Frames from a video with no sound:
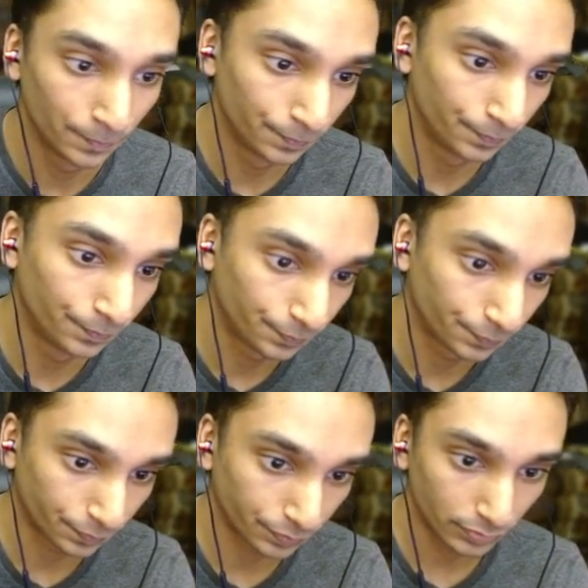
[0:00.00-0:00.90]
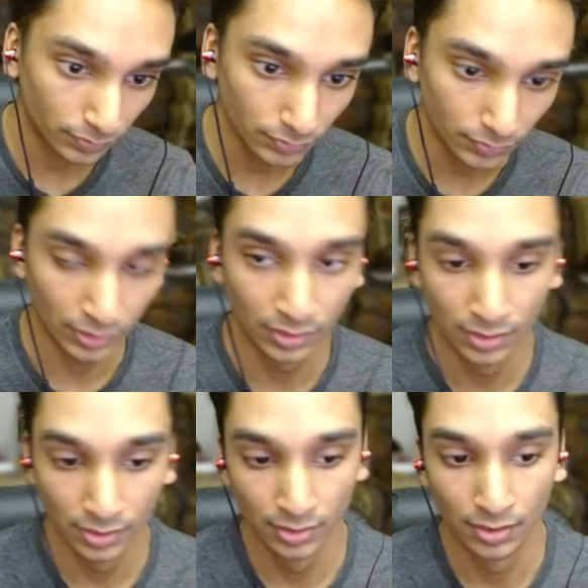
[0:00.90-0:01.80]

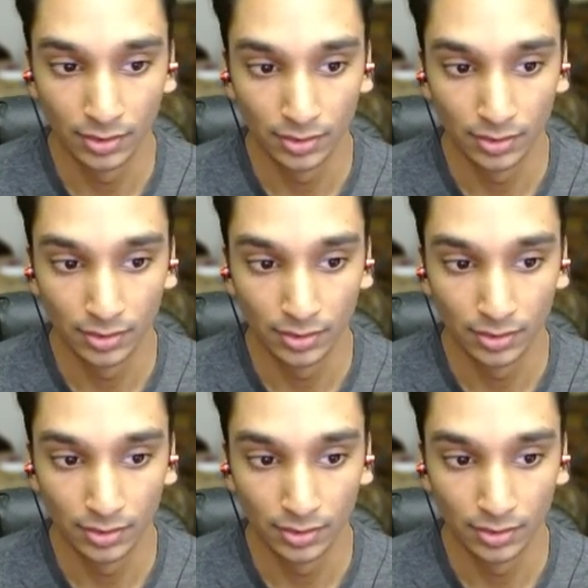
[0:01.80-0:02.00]
[no speech]